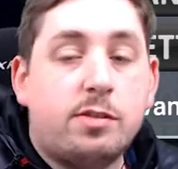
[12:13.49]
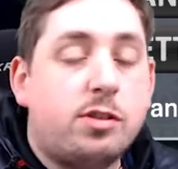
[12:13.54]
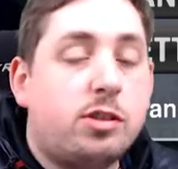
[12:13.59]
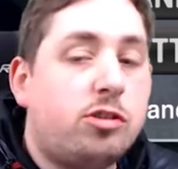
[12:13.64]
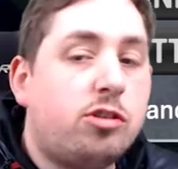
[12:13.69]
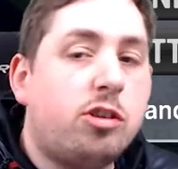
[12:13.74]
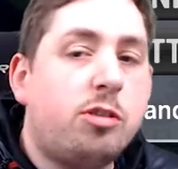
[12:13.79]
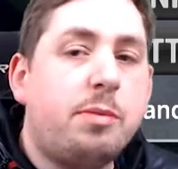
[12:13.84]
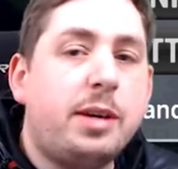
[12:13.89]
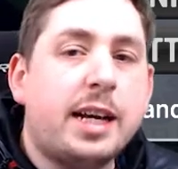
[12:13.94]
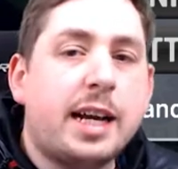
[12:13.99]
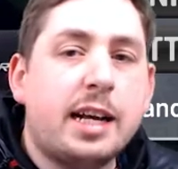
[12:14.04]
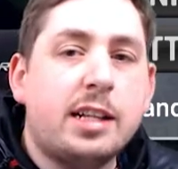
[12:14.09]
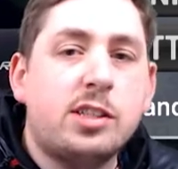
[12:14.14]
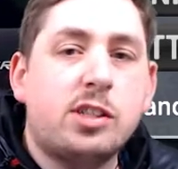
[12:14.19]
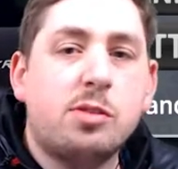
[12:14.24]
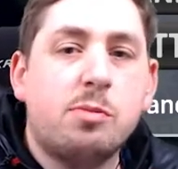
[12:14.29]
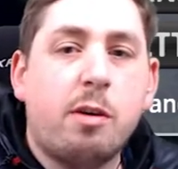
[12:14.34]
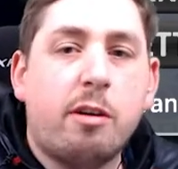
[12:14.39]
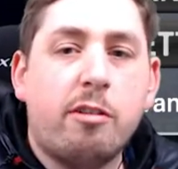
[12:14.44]
So join me again
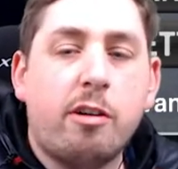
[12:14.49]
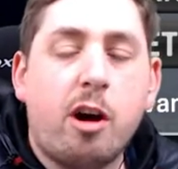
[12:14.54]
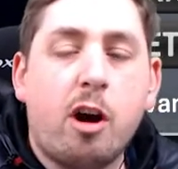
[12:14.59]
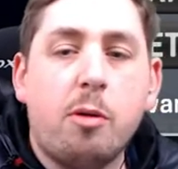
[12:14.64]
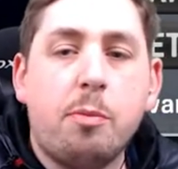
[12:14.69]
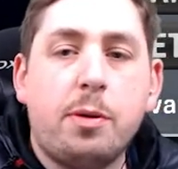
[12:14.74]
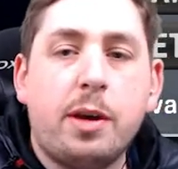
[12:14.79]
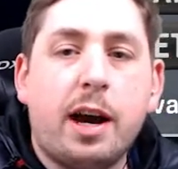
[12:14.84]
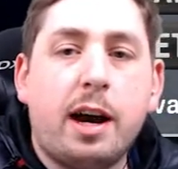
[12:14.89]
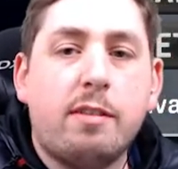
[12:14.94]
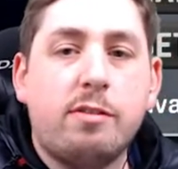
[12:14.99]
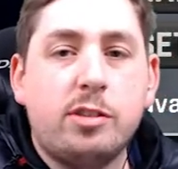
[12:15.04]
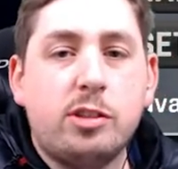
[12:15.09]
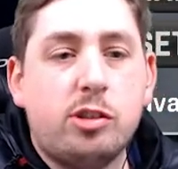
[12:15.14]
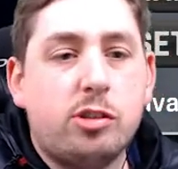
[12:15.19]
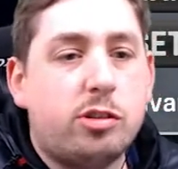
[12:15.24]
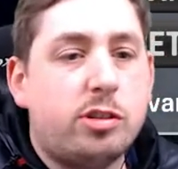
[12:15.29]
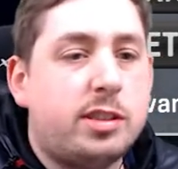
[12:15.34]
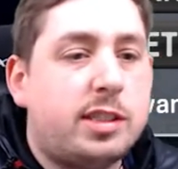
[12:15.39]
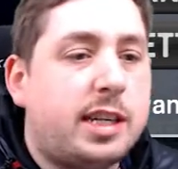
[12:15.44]
tomorrow. I hope you have
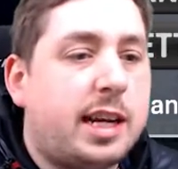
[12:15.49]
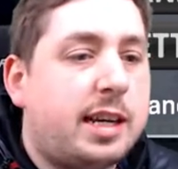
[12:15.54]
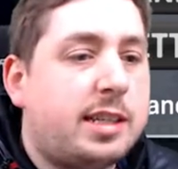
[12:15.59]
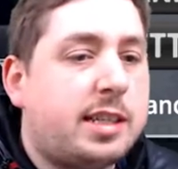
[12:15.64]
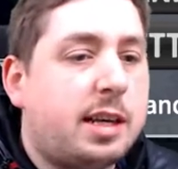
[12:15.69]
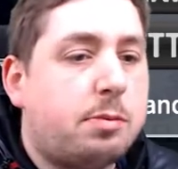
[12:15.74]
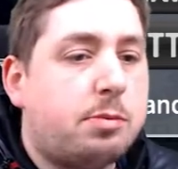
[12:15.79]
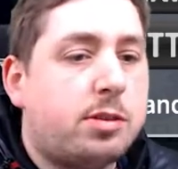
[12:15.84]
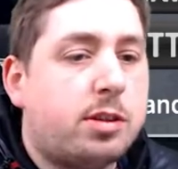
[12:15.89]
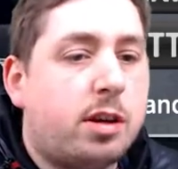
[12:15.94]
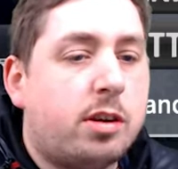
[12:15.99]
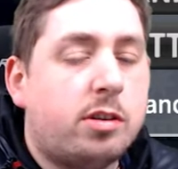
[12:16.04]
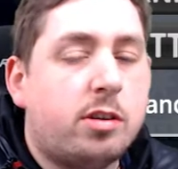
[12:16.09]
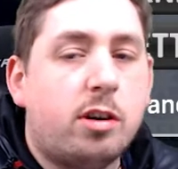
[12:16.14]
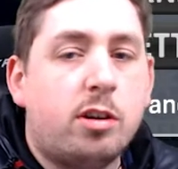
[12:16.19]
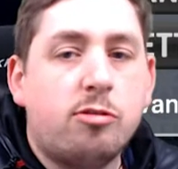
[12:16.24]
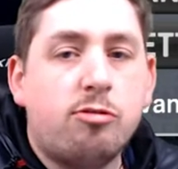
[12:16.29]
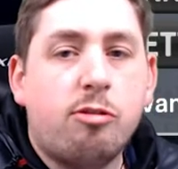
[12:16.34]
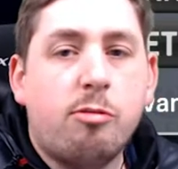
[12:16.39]
enjoyed today's episode, guys.